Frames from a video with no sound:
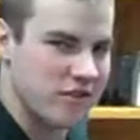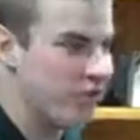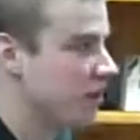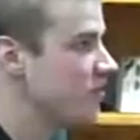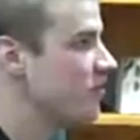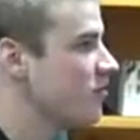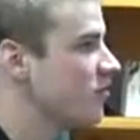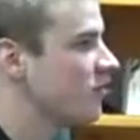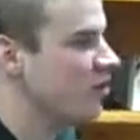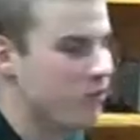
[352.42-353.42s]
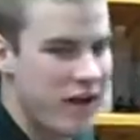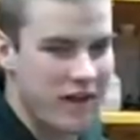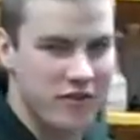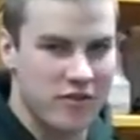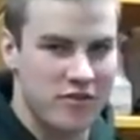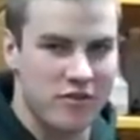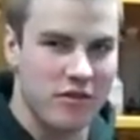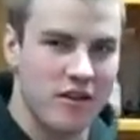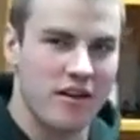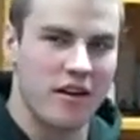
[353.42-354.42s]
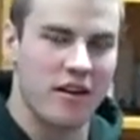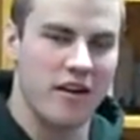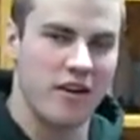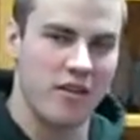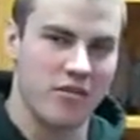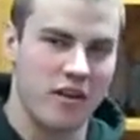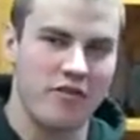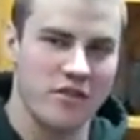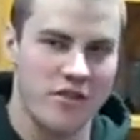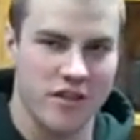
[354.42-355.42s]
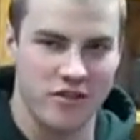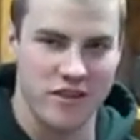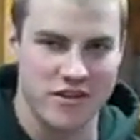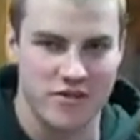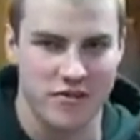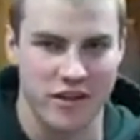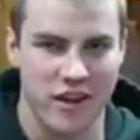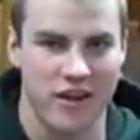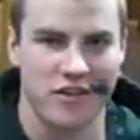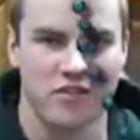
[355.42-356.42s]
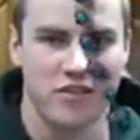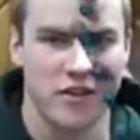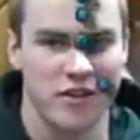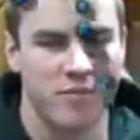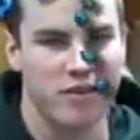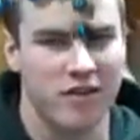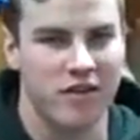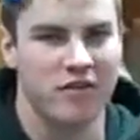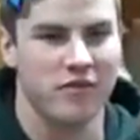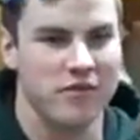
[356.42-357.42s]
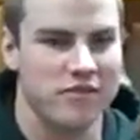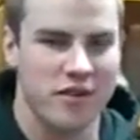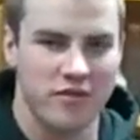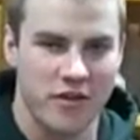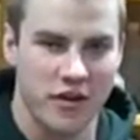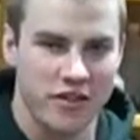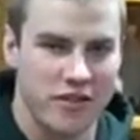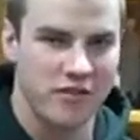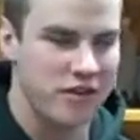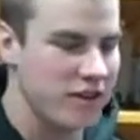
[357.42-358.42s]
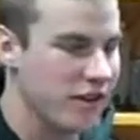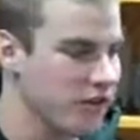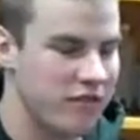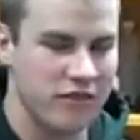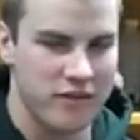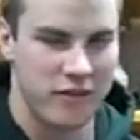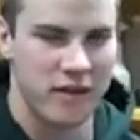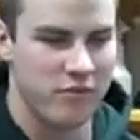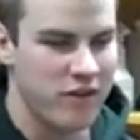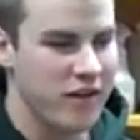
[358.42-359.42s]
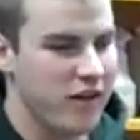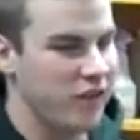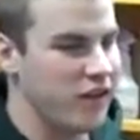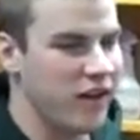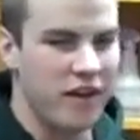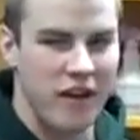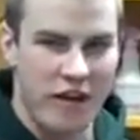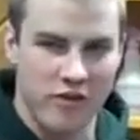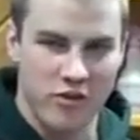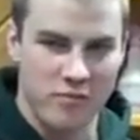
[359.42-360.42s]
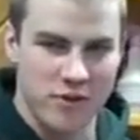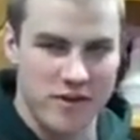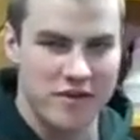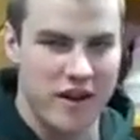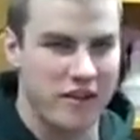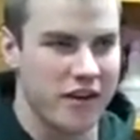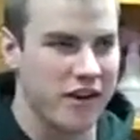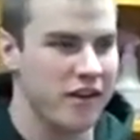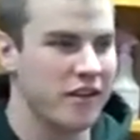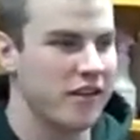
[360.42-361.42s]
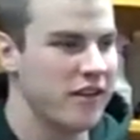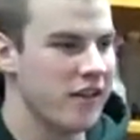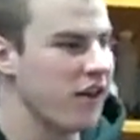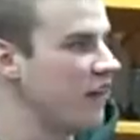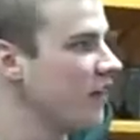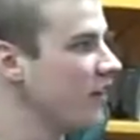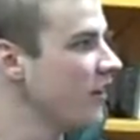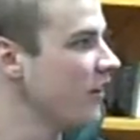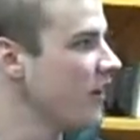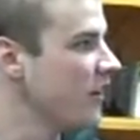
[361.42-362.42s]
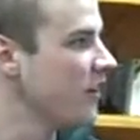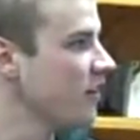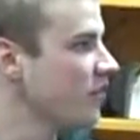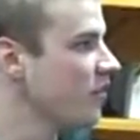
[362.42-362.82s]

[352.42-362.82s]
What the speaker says: going to go back to wherever you taught your lesson for the day. You'll clean up all of your stuff for your activity, clean everything up, and then everyone meets down here, and